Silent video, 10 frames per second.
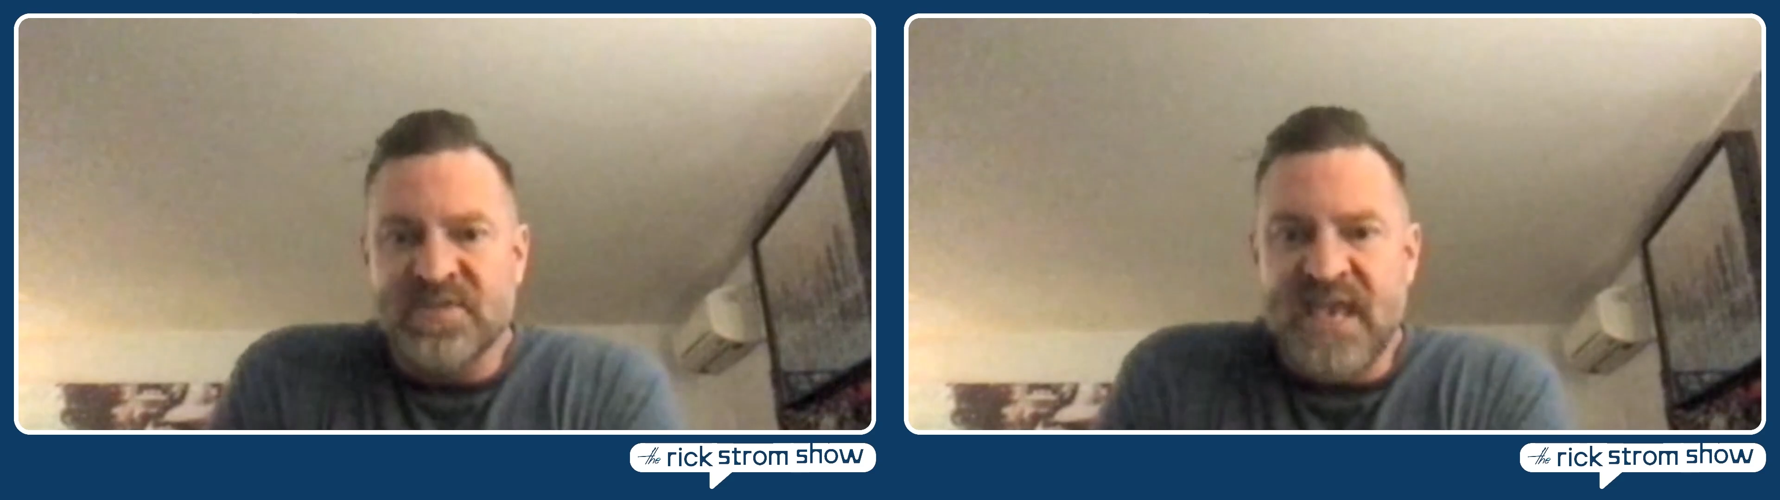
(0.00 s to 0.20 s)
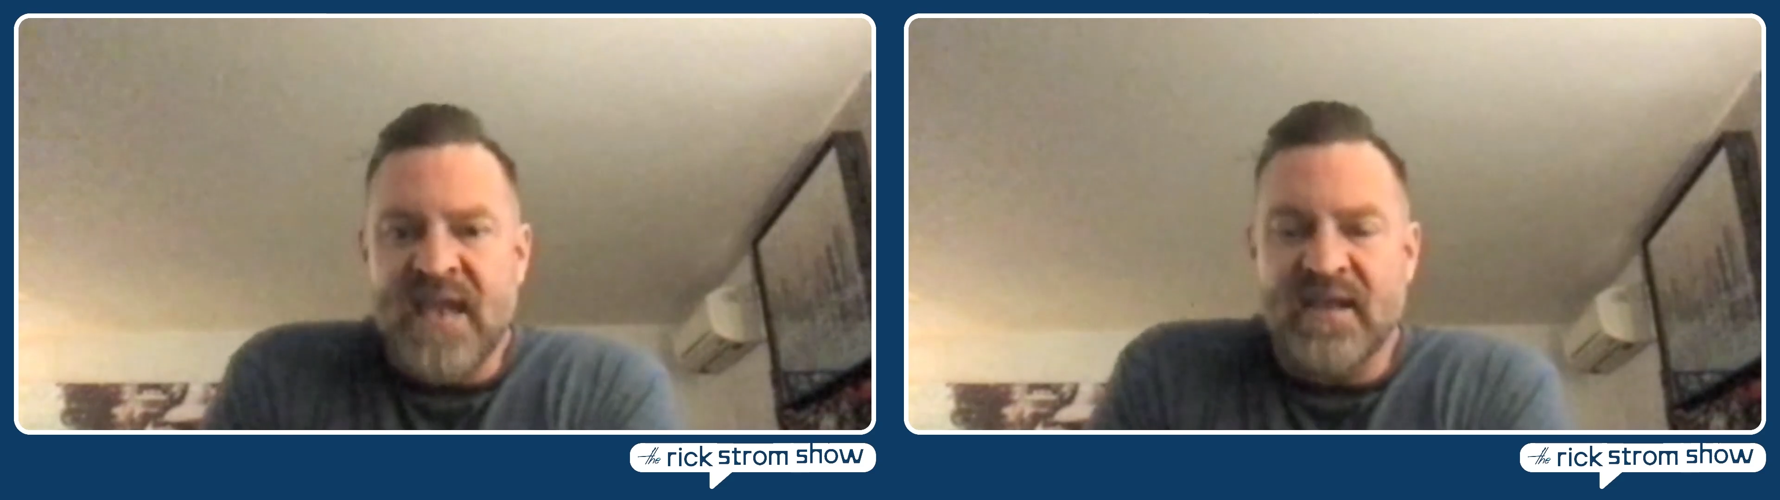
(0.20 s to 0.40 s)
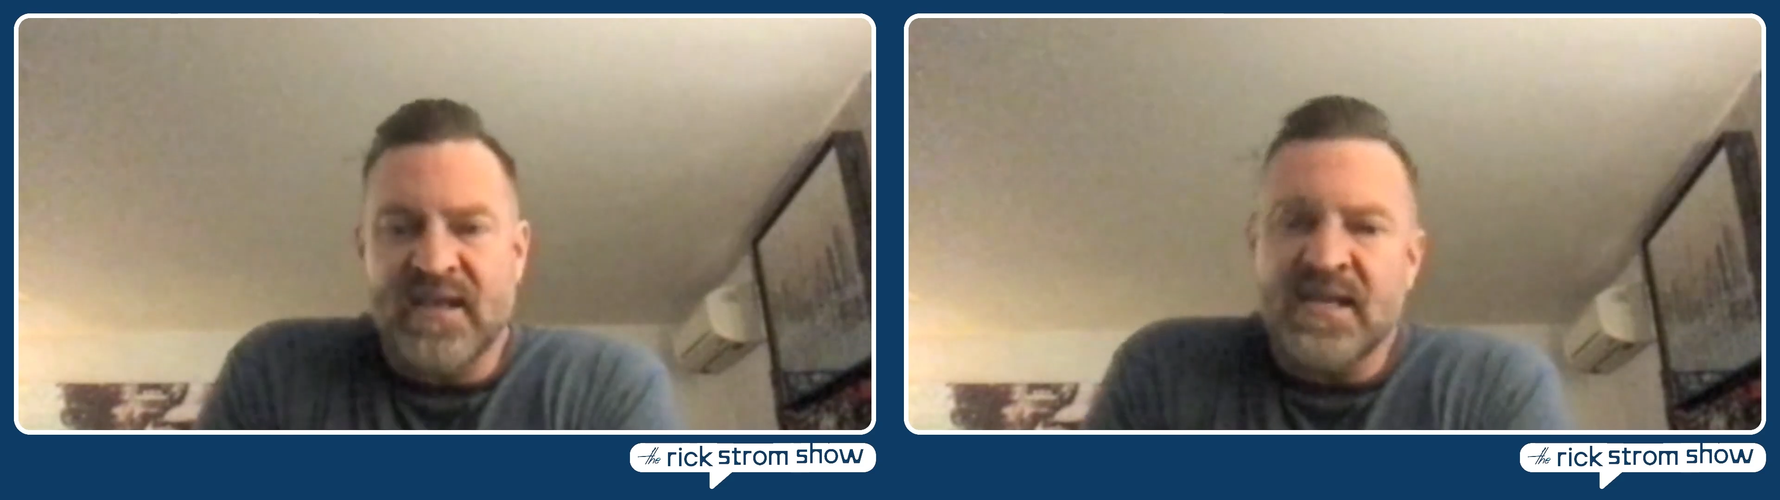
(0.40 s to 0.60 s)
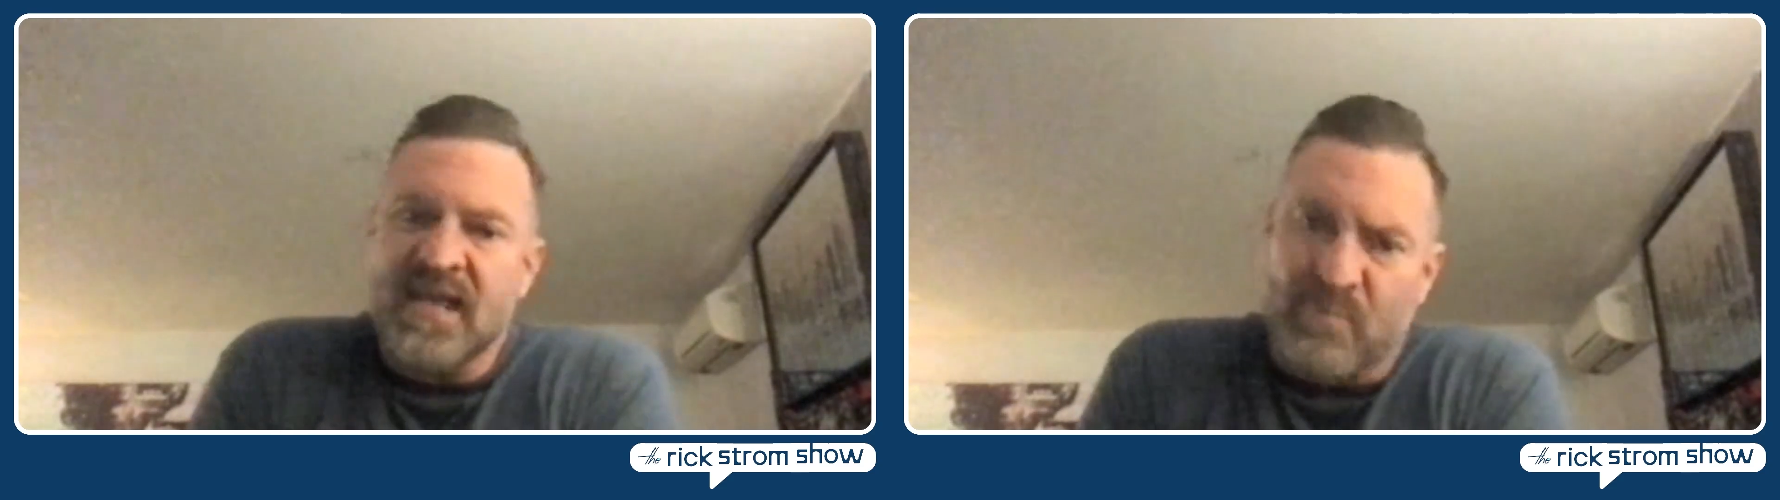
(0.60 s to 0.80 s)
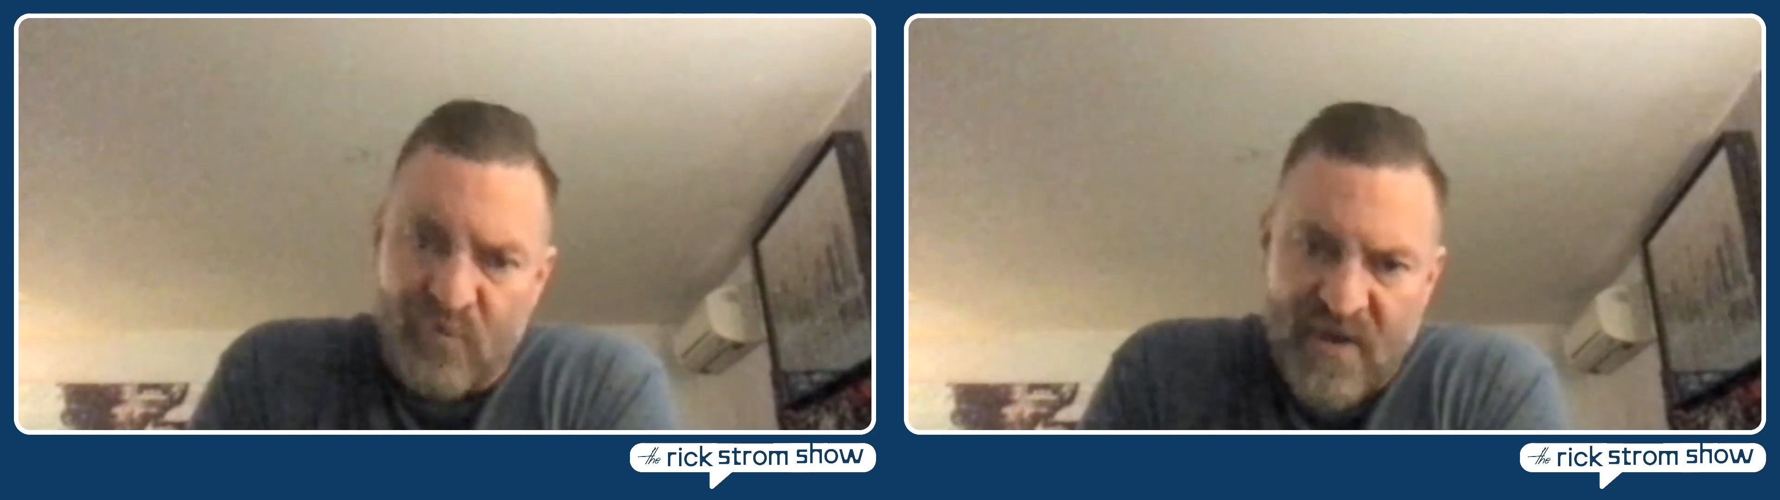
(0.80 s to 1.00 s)
getting and
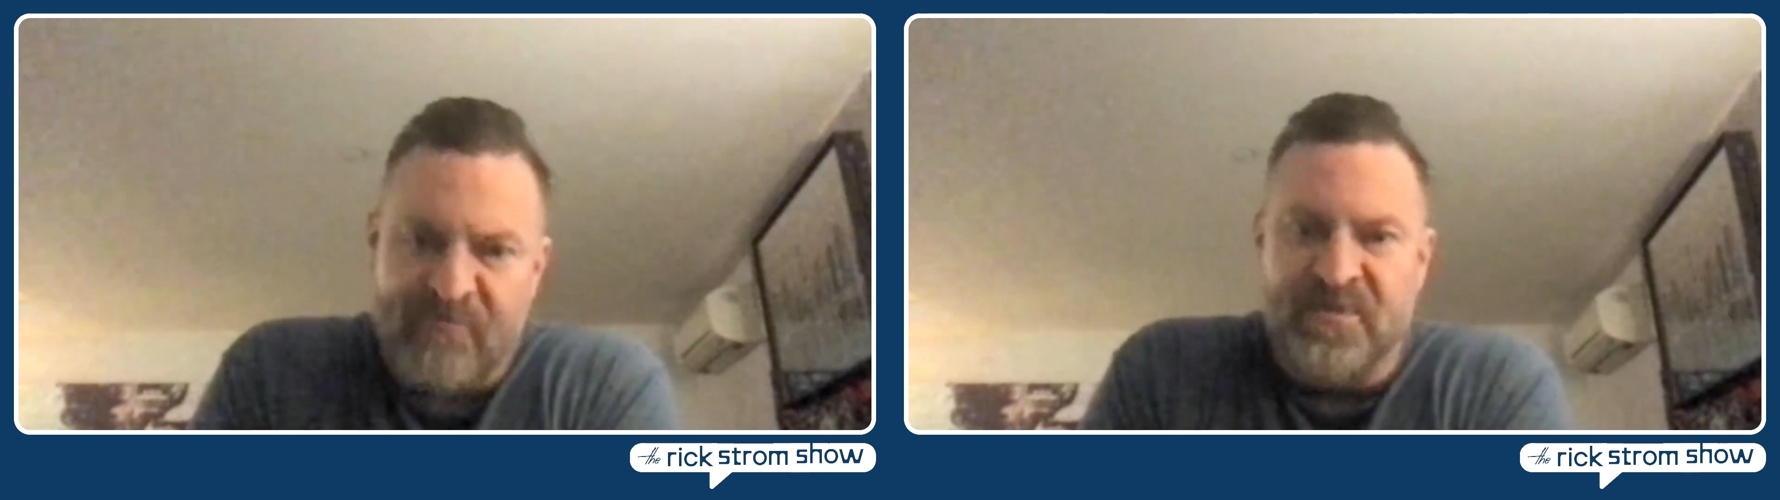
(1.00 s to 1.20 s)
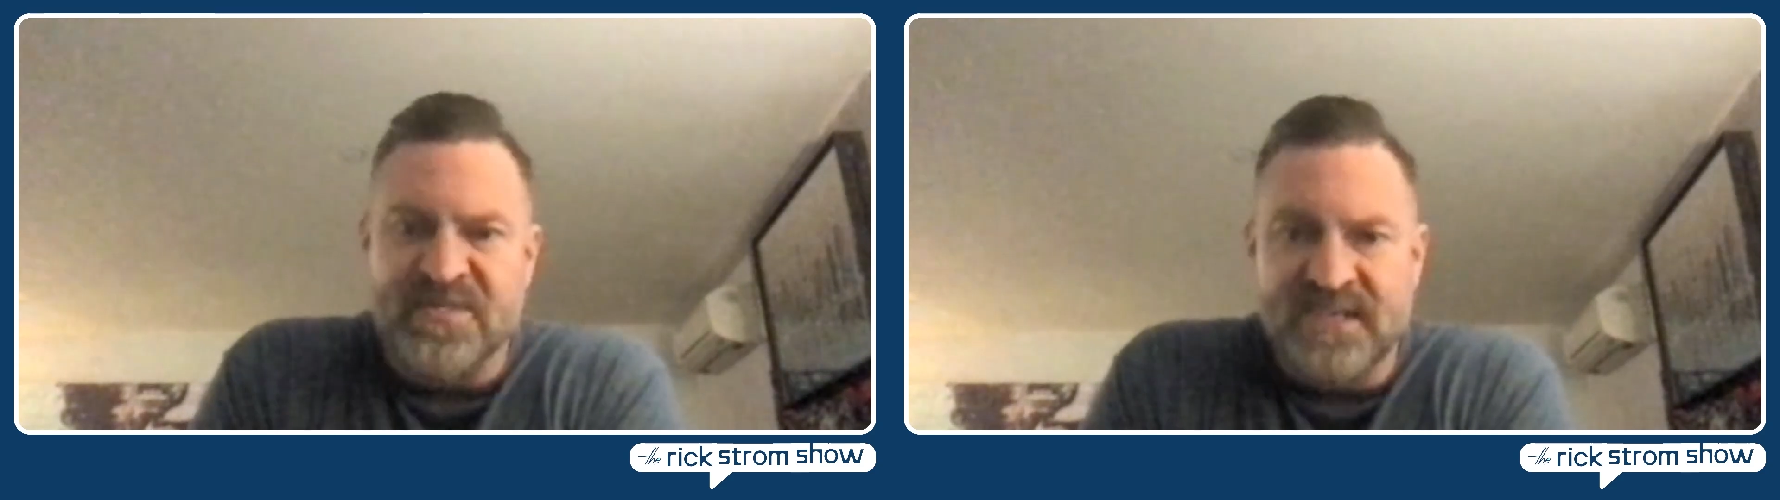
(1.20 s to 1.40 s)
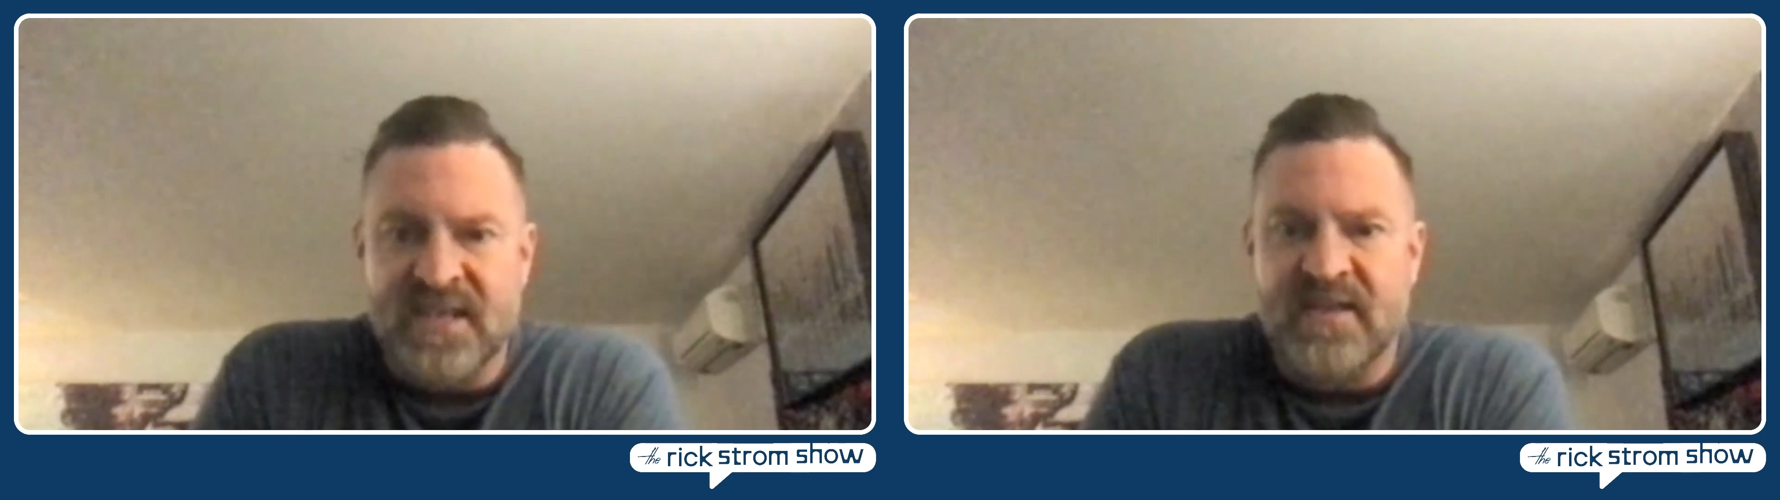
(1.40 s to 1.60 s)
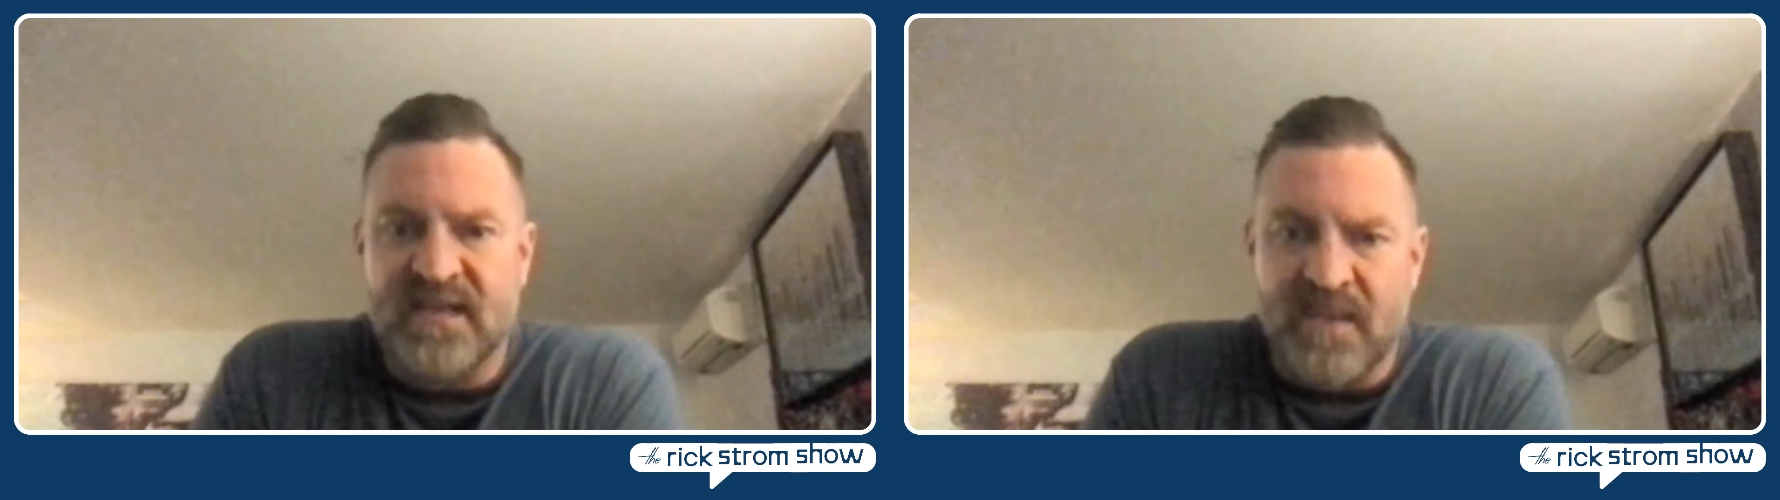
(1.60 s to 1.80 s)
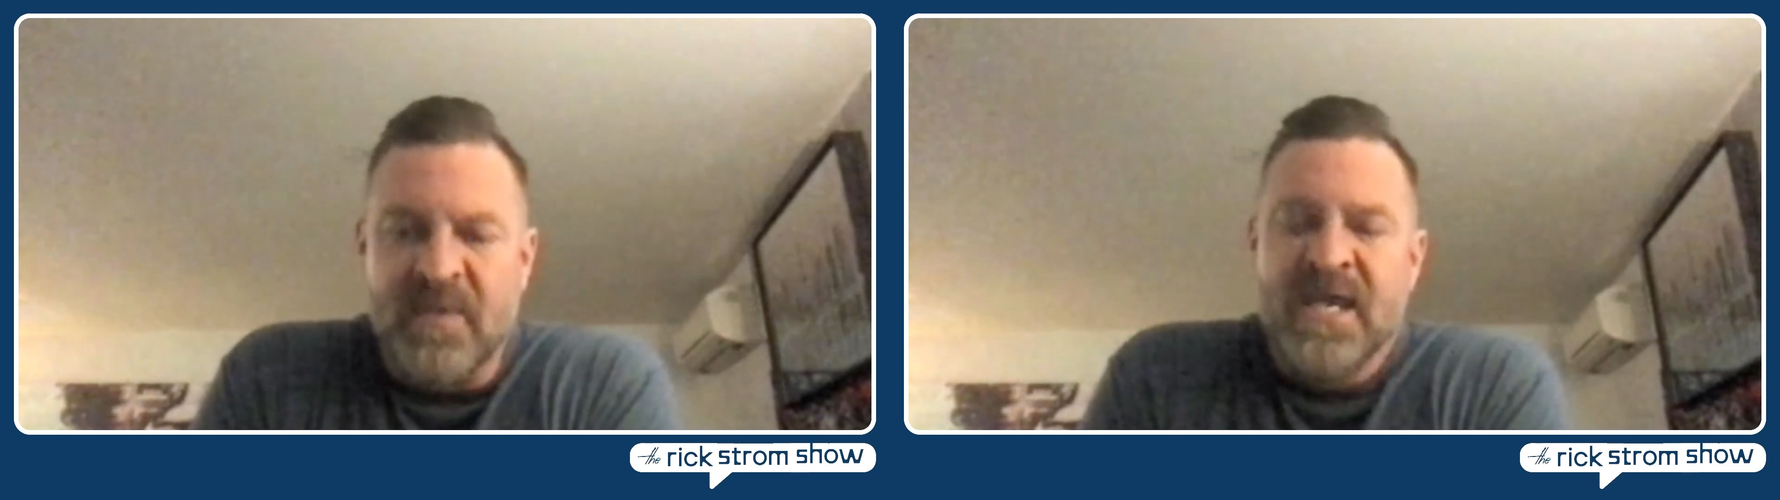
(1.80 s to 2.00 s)
kept referencing it
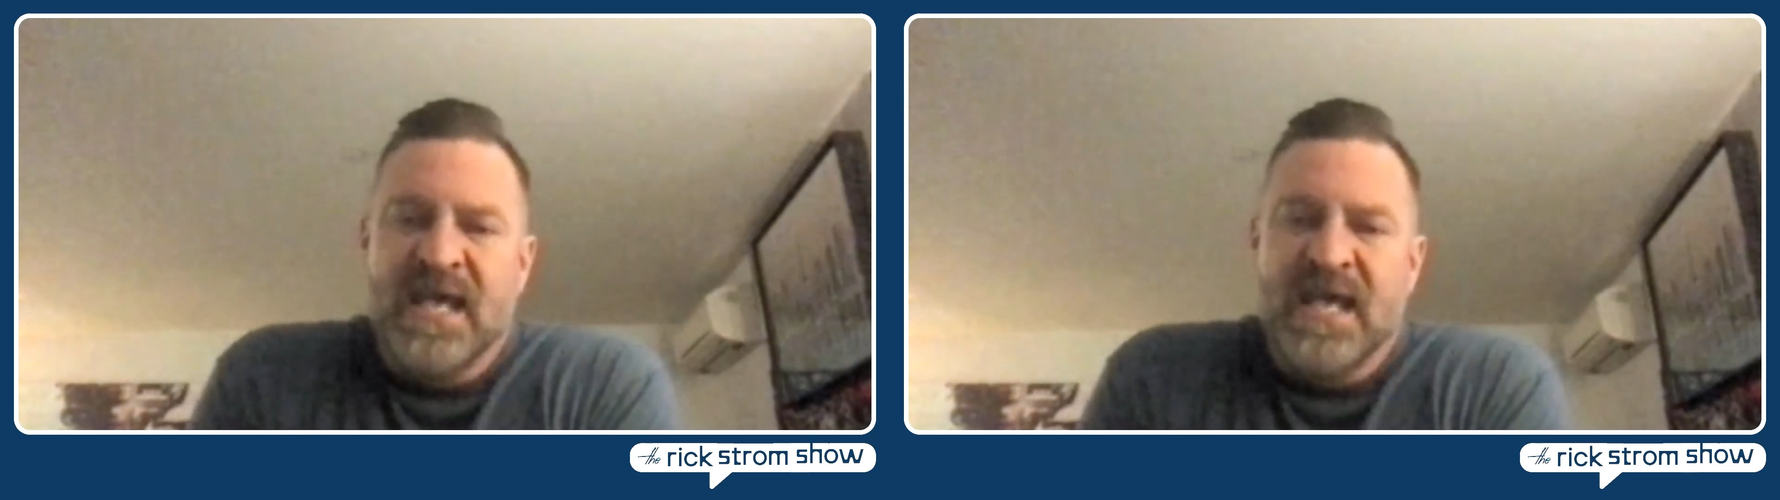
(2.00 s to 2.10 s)
and